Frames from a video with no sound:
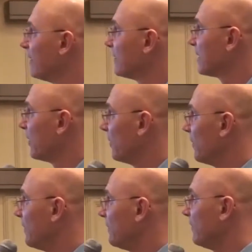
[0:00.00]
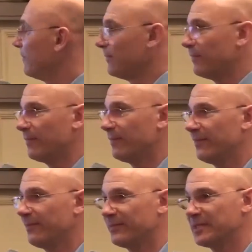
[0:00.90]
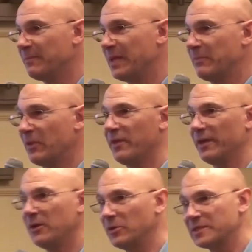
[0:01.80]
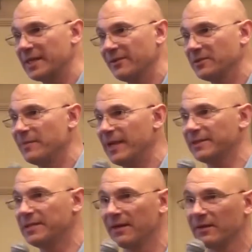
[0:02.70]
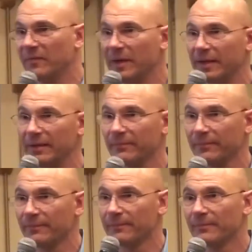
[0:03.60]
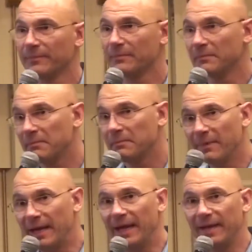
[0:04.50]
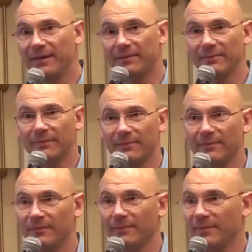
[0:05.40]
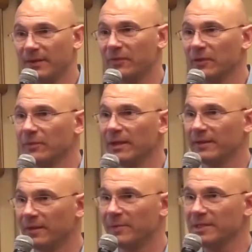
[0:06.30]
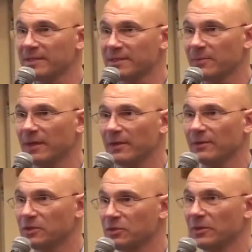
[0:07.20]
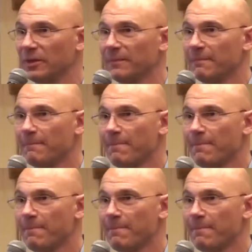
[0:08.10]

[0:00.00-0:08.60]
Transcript: So some people think wholesalers make a ton of money, and if they're running their business well, sure.